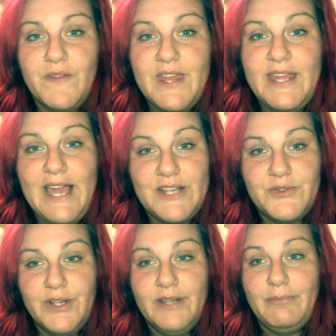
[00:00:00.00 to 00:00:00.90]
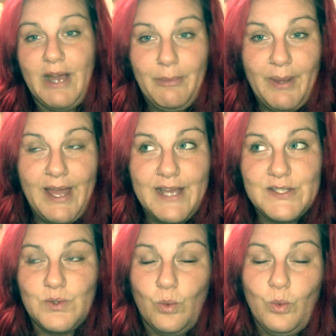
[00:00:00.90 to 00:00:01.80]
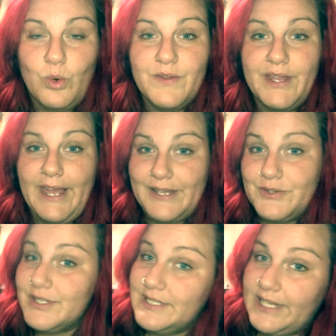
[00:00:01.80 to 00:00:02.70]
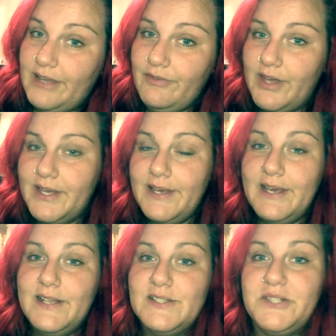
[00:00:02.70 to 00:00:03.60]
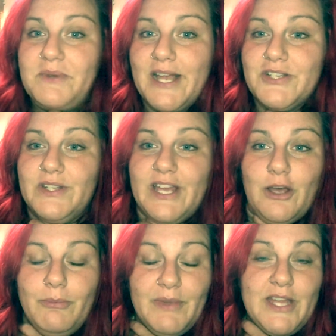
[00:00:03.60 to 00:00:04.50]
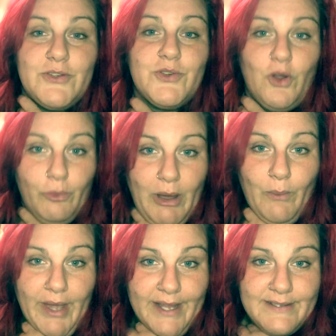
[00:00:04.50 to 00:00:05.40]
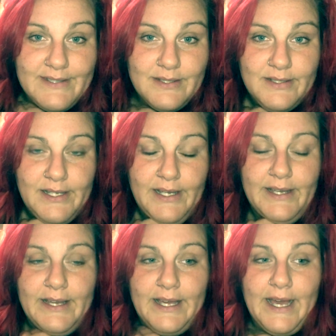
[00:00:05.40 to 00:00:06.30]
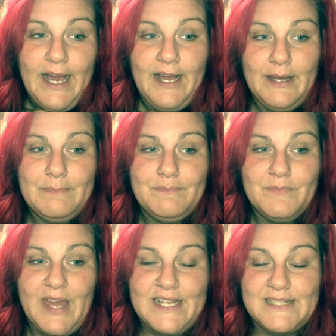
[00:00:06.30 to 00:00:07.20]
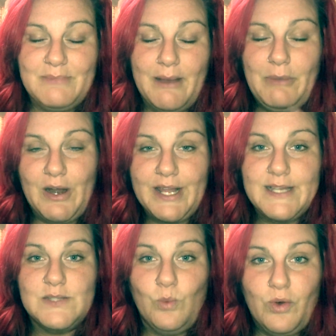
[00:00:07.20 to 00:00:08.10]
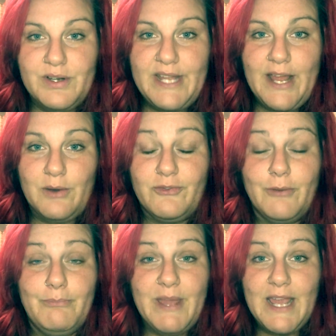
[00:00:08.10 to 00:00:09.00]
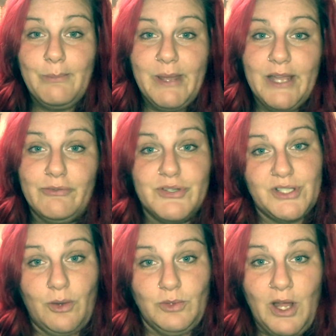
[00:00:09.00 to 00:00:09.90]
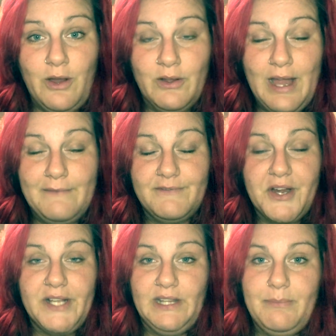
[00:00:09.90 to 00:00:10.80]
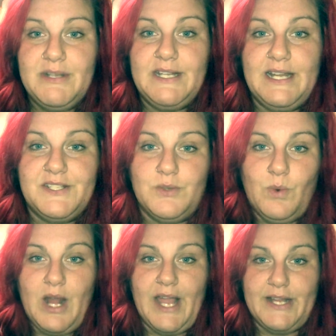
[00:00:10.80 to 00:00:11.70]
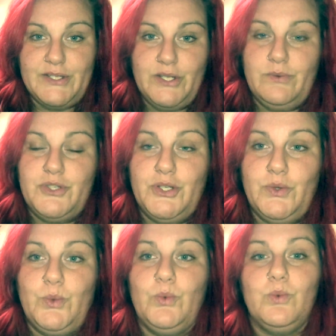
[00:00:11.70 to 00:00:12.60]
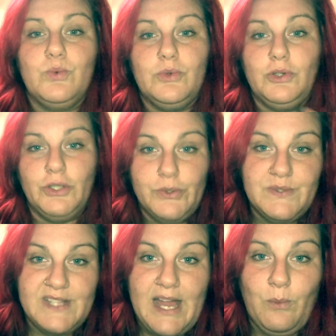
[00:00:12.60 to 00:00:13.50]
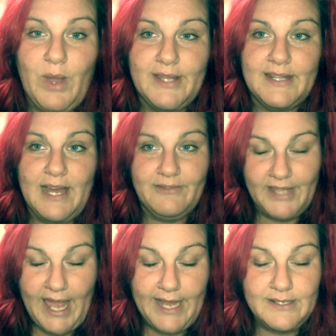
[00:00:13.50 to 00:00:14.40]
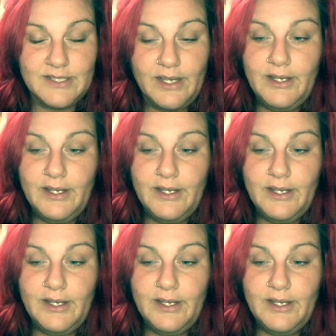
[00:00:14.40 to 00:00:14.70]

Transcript: the gastric bypass or the gastric sleeve to actually help control my weight. As my body is worn down from being big for so long, I'm very limited as to what I can do to lose that weight that I've gained.